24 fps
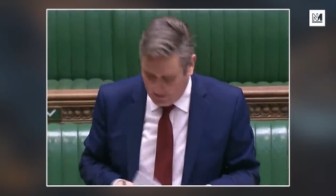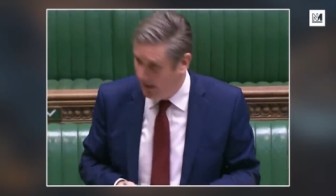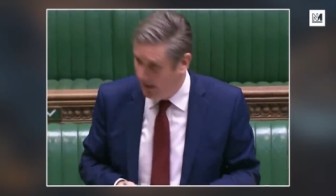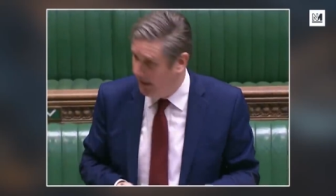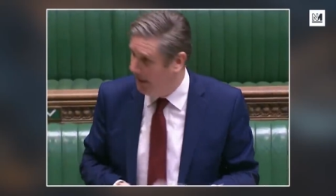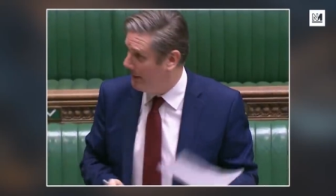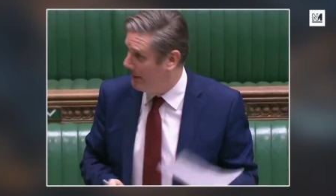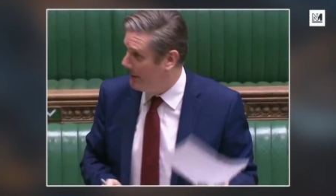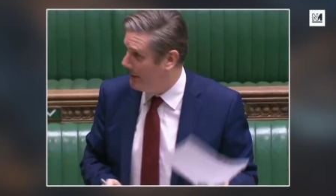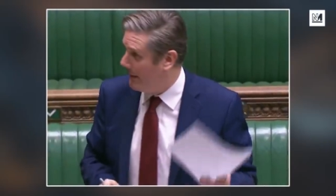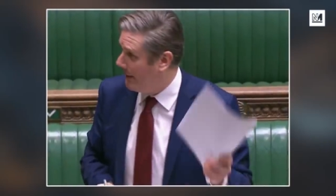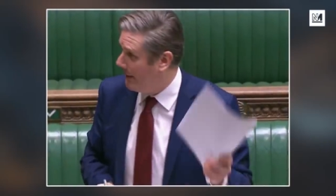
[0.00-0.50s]
Uh,
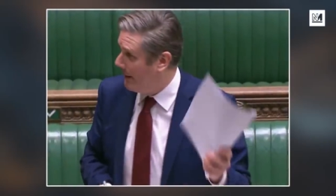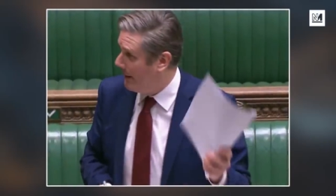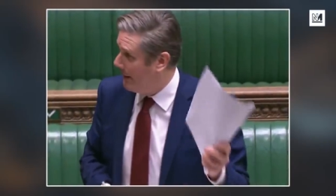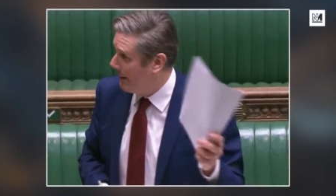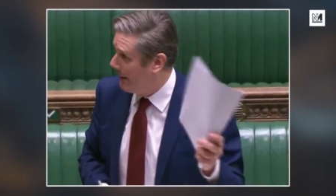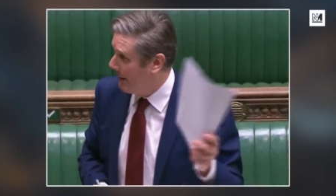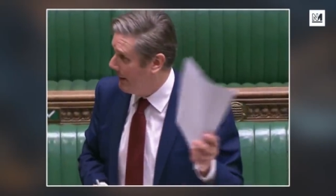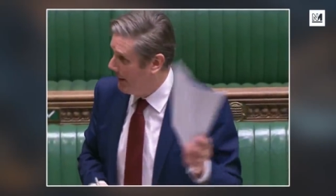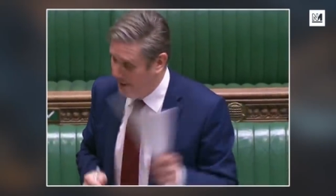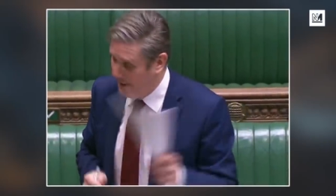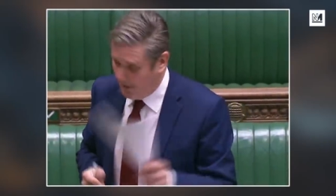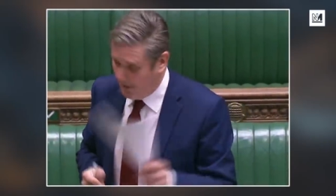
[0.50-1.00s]
it, it, it,
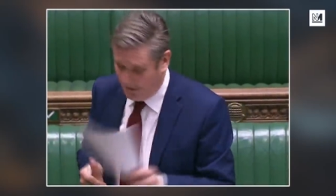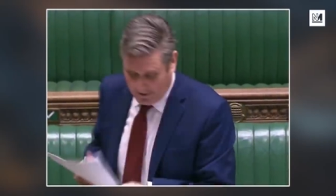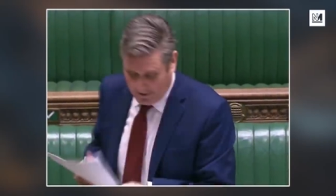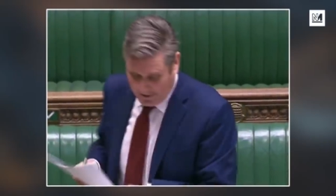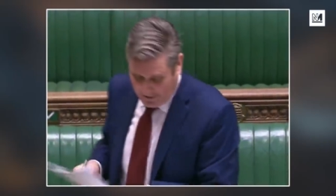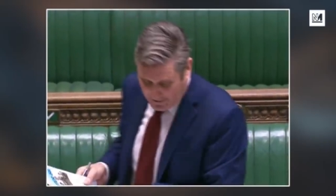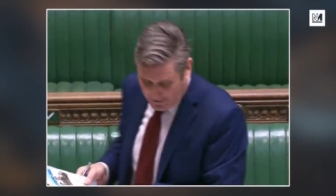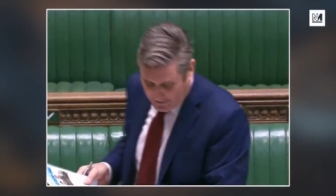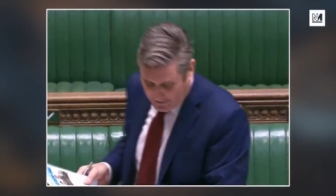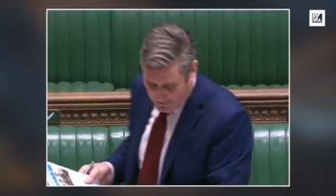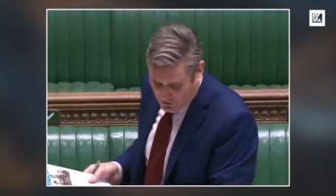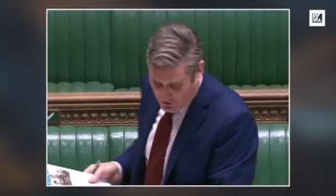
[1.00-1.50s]

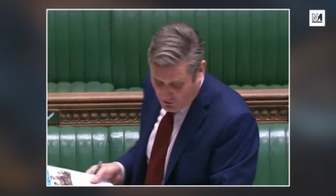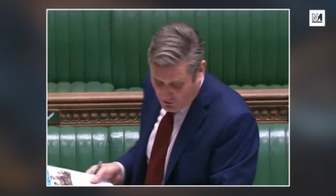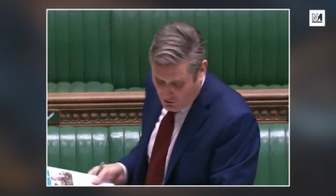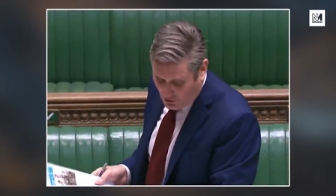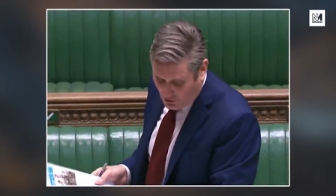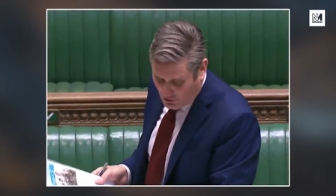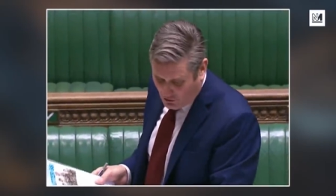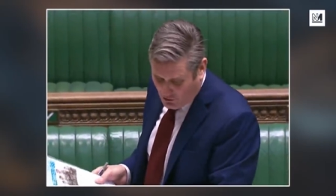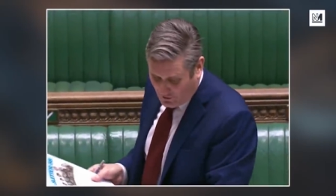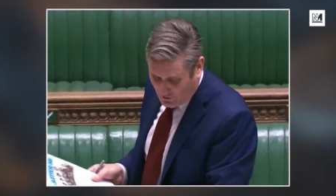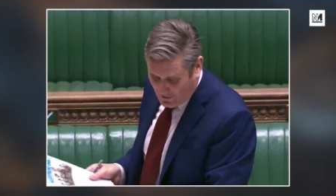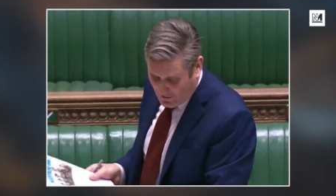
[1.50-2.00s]
it's
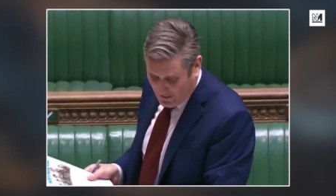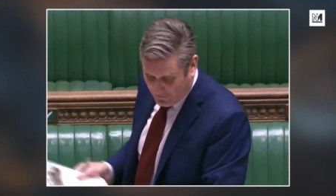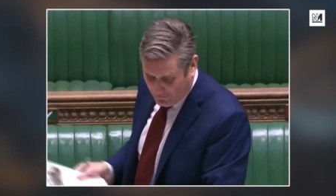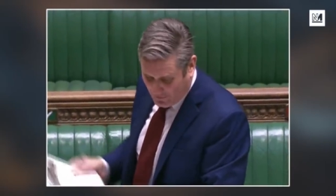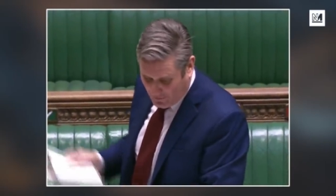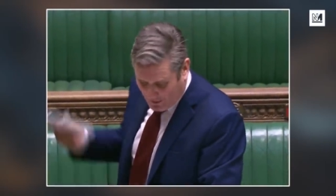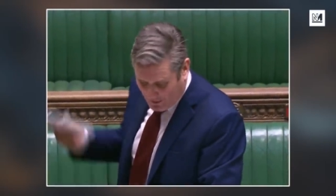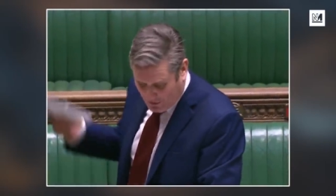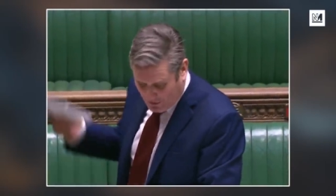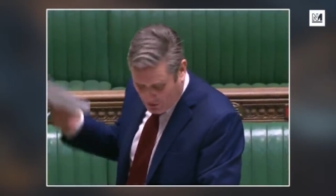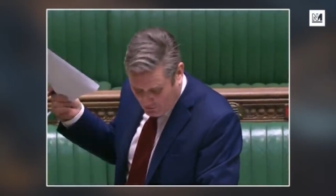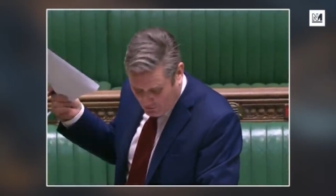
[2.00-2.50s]
not on
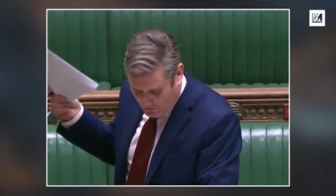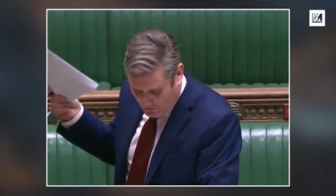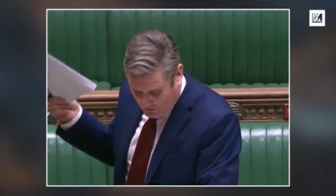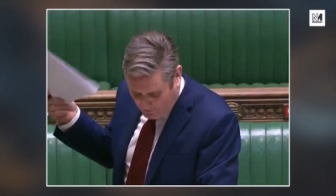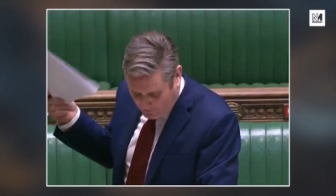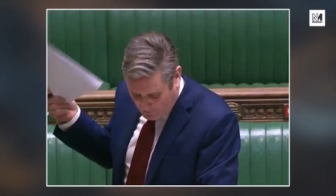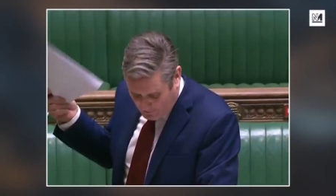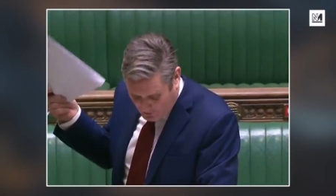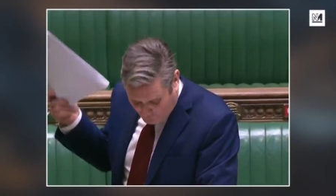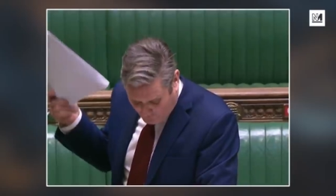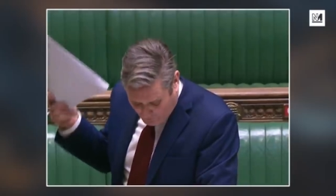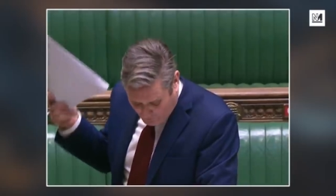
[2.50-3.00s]
everyone's
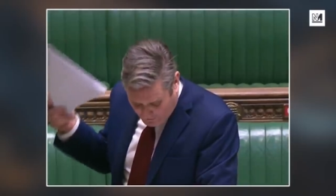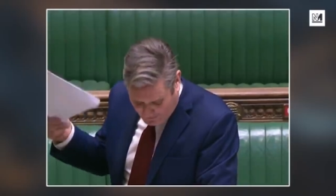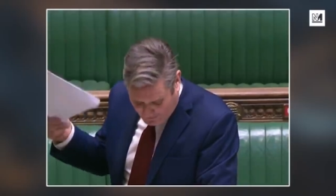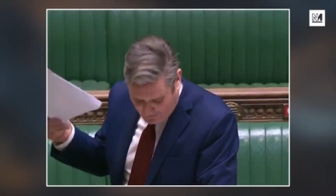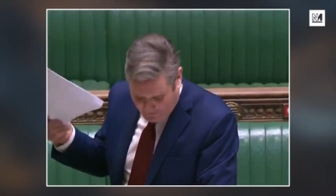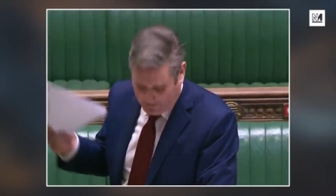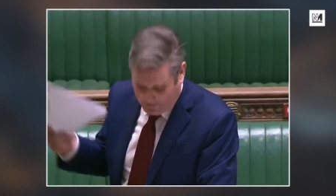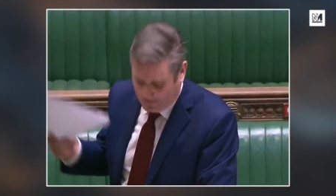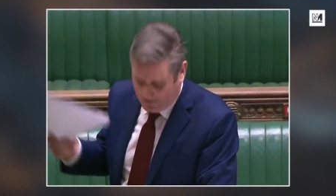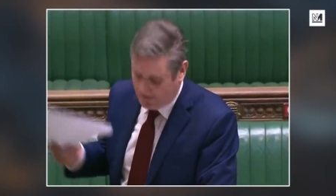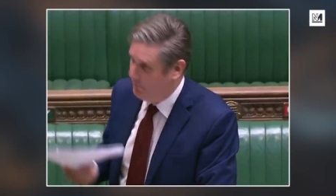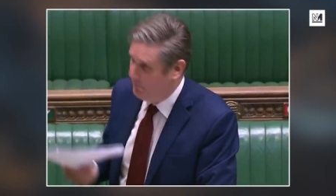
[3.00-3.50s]
Christmas reading
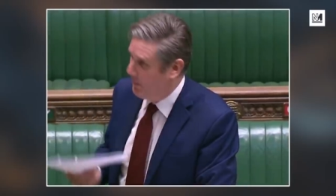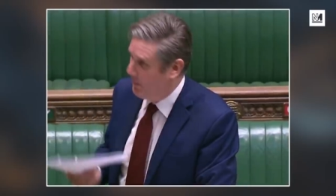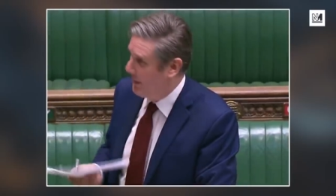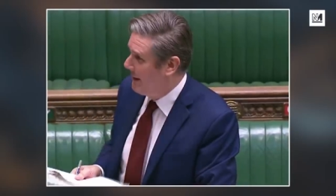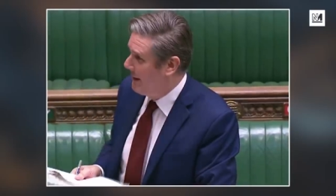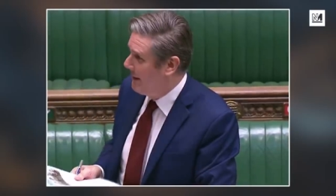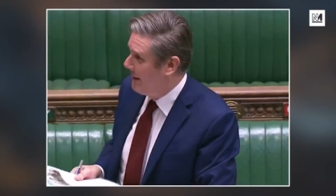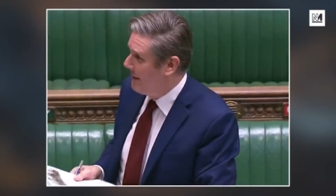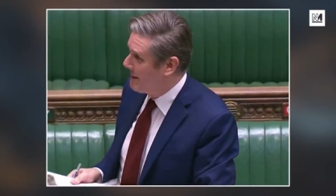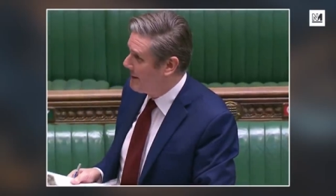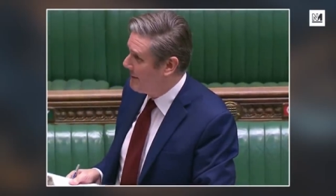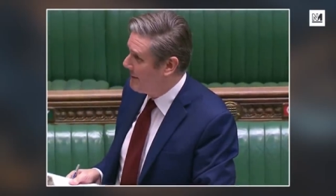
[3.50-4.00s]
list, but
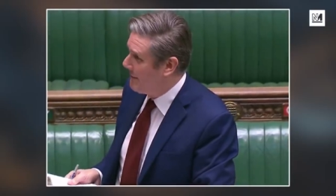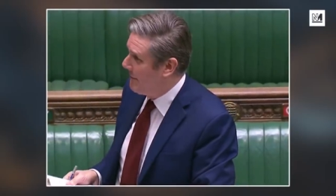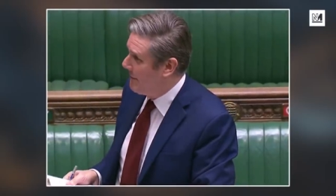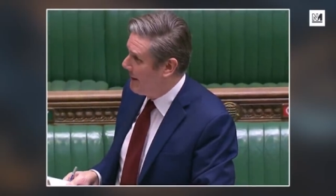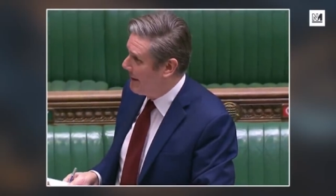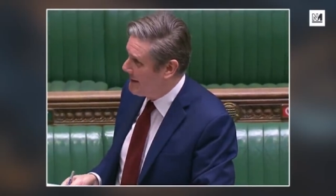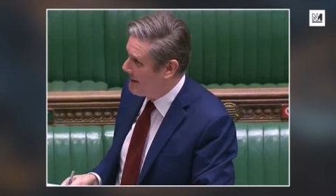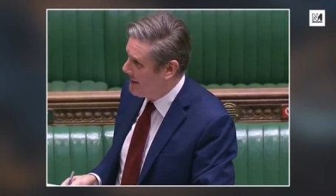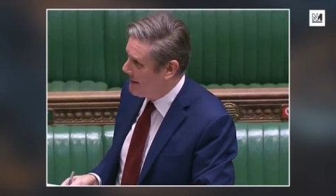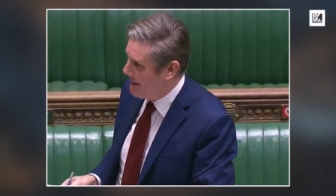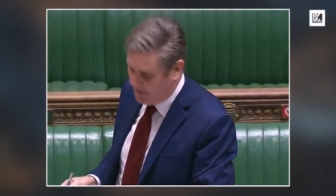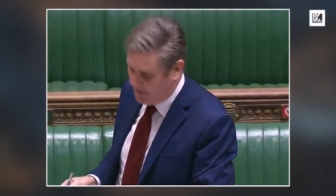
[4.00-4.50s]
it is a
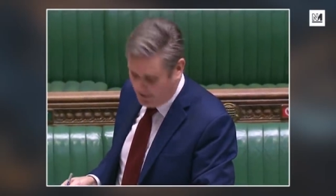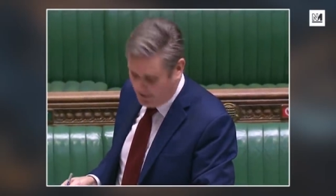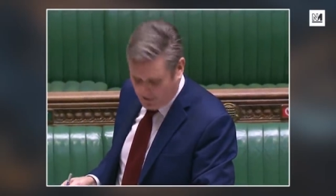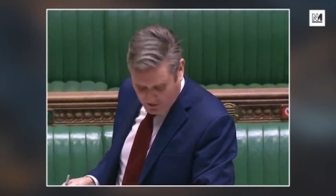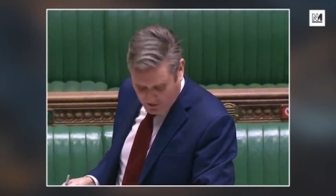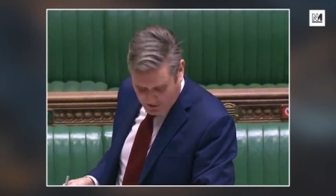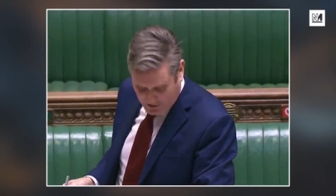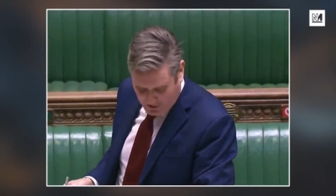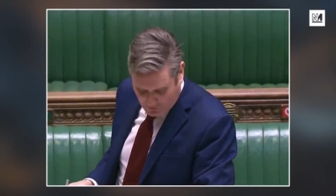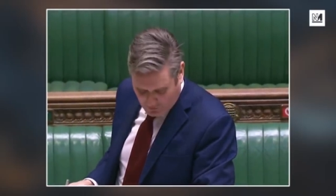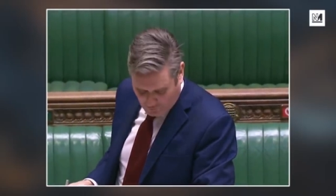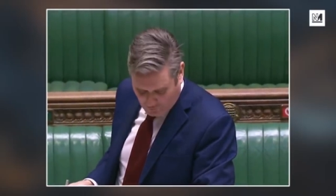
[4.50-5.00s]

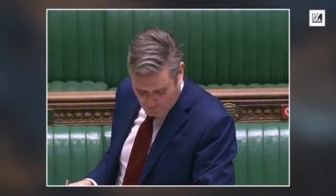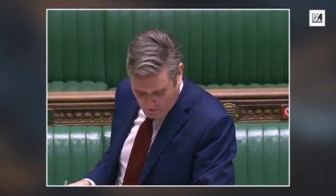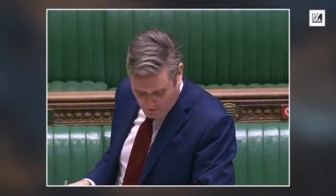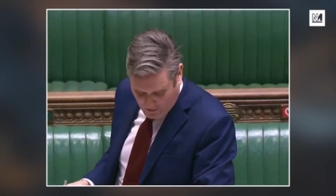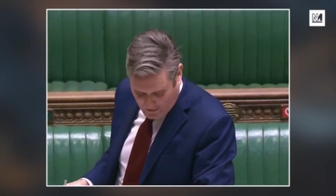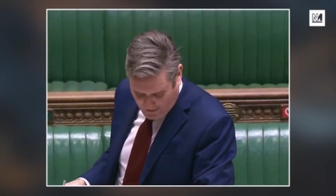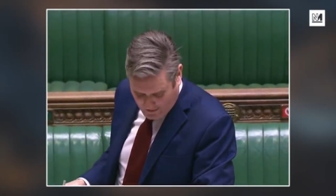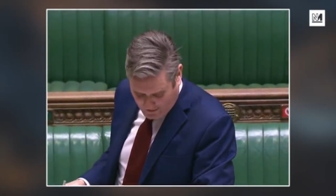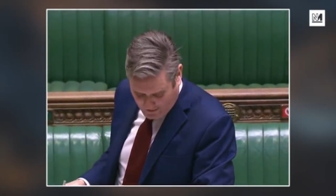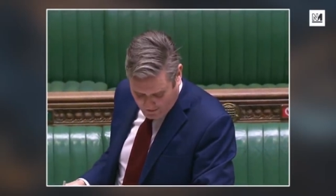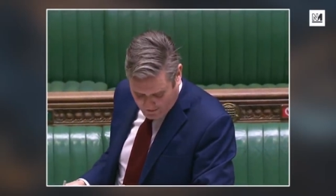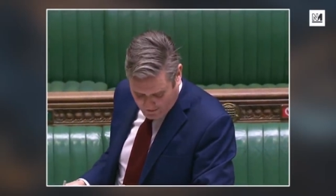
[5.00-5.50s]
fascinating
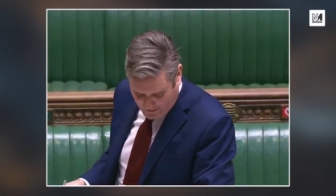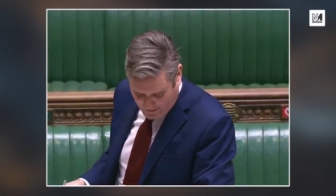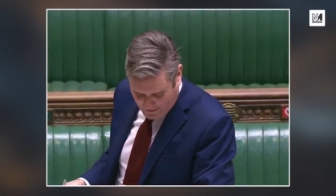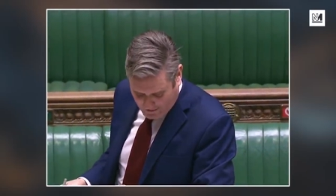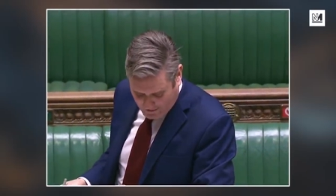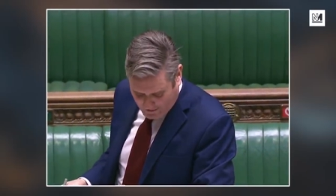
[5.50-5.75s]
read